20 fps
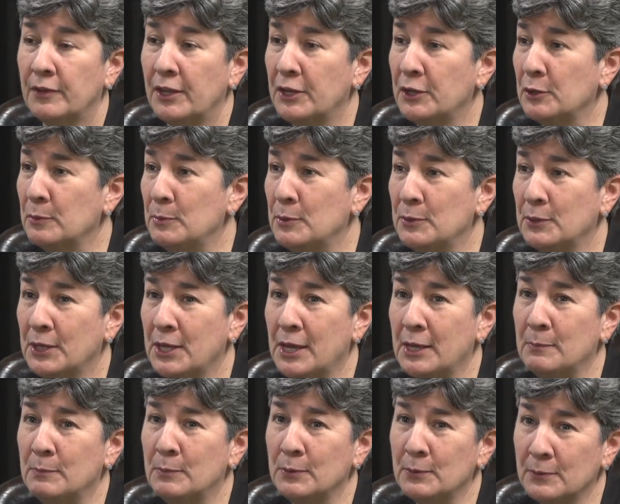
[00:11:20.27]
they
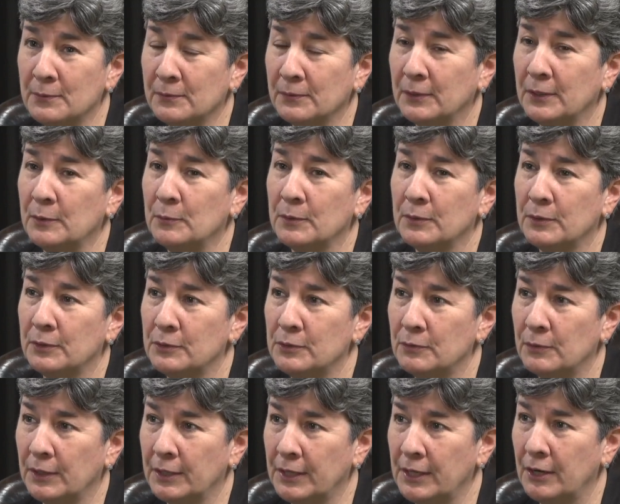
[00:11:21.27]
communicate beautifully with their
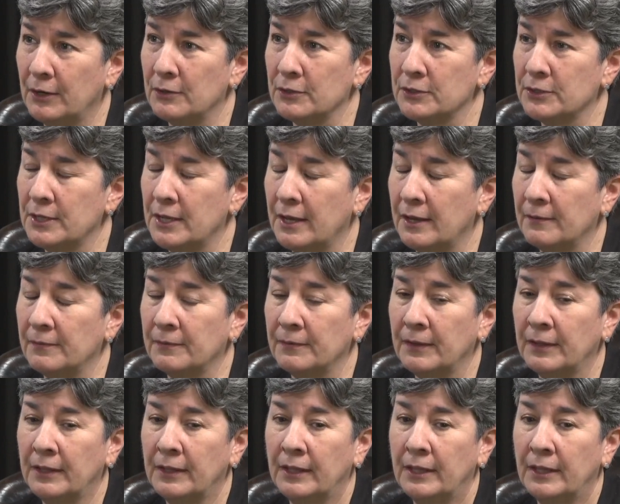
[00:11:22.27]
direct care staff.